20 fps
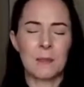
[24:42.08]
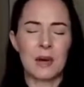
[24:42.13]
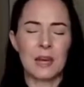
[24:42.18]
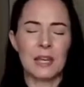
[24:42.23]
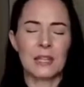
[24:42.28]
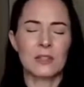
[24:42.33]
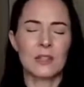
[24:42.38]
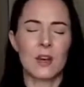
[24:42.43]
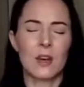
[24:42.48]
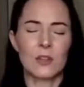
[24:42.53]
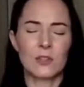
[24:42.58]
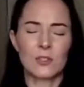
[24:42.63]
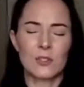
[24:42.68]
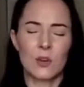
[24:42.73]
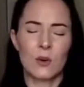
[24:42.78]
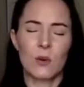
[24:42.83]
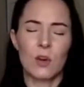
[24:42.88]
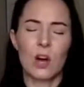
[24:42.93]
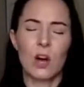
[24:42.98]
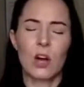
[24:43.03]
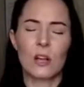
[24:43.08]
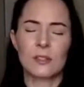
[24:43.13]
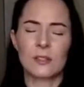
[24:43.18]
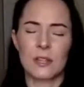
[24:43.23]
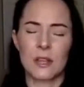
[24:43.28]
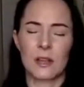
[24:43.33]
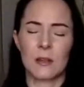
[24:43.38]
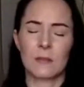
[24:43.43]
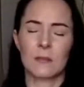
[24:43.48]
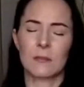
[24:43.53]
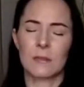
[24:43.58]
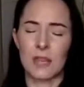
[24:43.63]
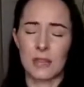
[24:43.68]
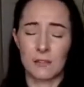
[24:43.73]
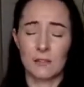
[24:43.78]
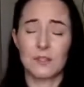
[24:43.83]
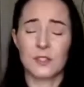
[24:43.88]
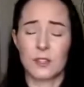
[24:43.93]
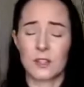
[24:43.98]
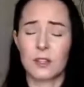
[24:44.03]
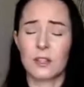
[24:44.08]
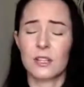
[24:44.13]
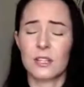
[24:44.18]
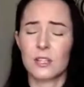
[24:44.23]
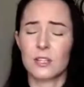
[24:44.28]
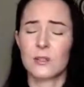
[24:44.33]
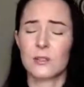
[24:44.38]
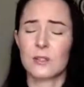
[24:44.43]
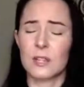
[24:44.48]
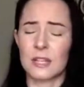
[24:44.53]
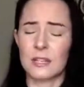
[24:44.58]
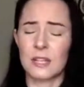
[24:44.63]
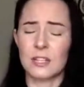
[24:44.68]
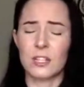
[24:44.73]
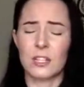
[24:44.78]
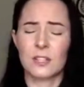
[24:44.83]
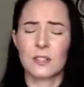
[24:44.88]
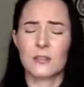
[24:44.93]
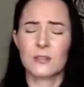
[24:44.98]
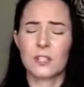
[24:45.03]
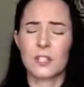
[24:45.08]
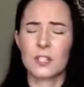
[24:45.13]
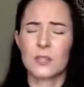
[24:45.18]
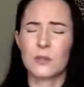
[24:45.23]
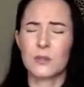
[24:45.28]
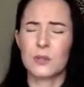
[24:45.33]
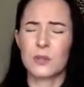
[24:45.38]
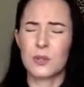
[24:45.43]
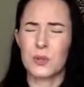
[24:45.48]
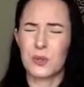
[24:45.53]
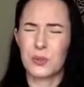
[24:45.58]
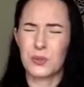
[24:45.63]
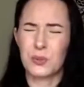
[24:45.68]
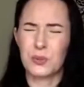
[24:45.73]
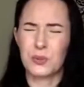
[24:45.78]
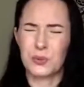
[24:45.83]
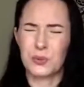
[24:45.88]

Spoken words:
But it's also causing like physical issues, like digestive issues.